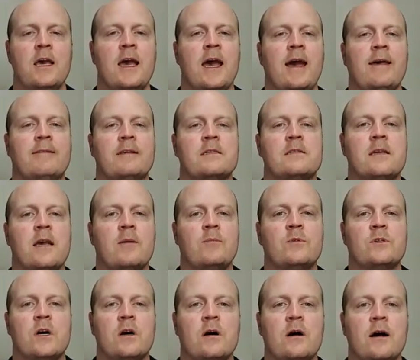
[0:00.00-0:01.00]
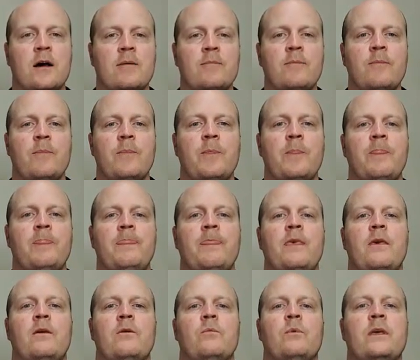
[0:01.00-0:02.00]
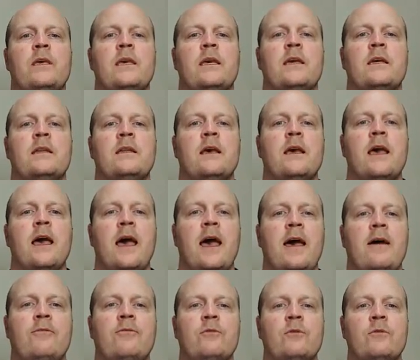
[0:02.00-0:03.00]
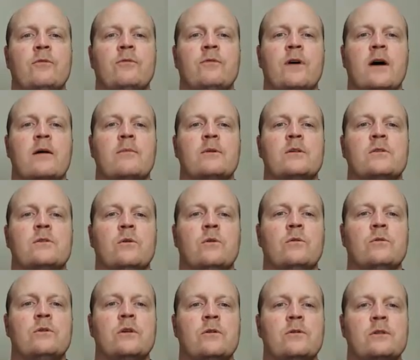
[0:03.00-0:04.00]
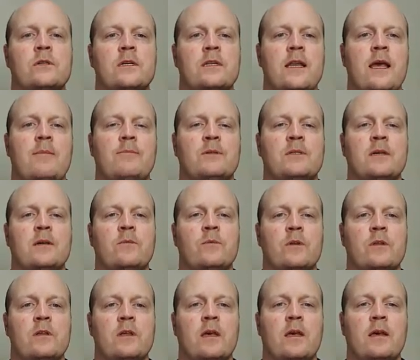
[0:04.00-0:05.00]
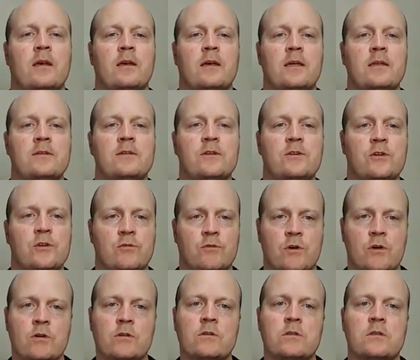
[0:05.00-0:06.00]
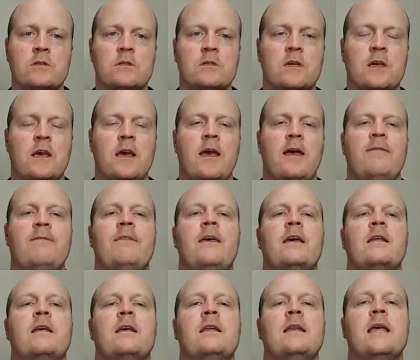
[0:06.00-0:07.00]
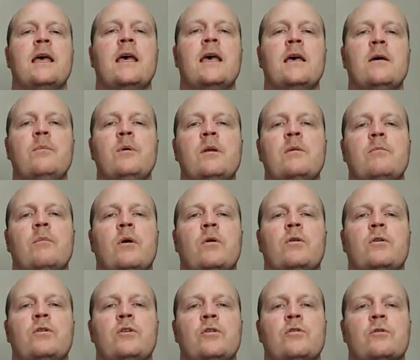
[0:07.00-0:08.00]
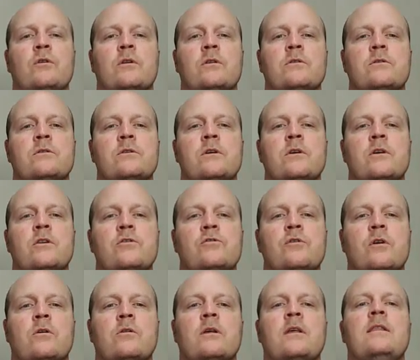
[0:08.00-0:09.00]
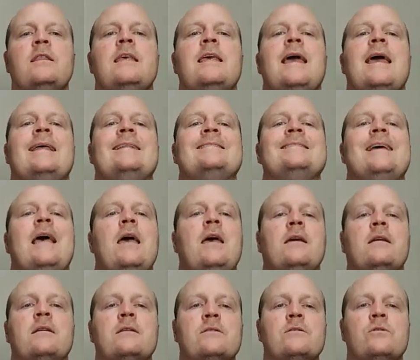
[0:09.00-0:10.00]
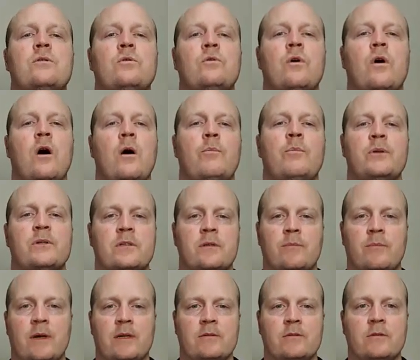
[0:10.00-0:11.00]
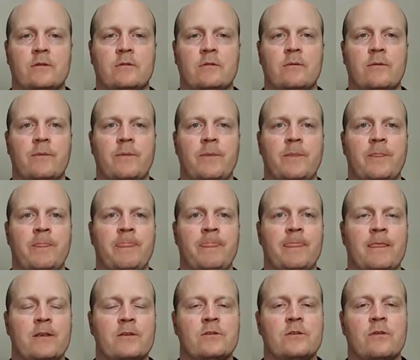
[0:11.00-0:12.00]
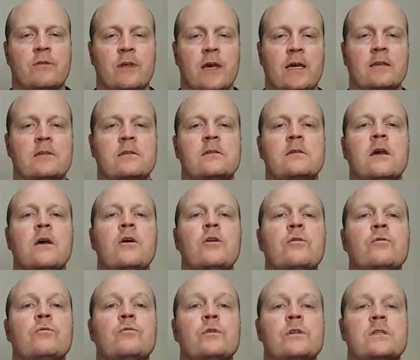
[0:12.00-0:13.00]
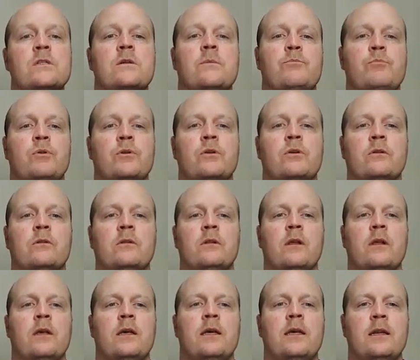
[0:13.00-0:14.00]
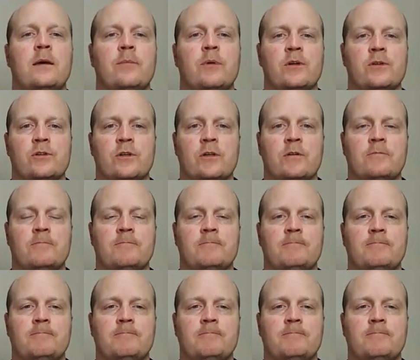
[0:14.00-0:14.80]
At the same time, we get afferent fibers also synapsing with interneurons that inhibit motor neurons controlling the antagonist or opposite muscle. So that's reciprocal inhibition.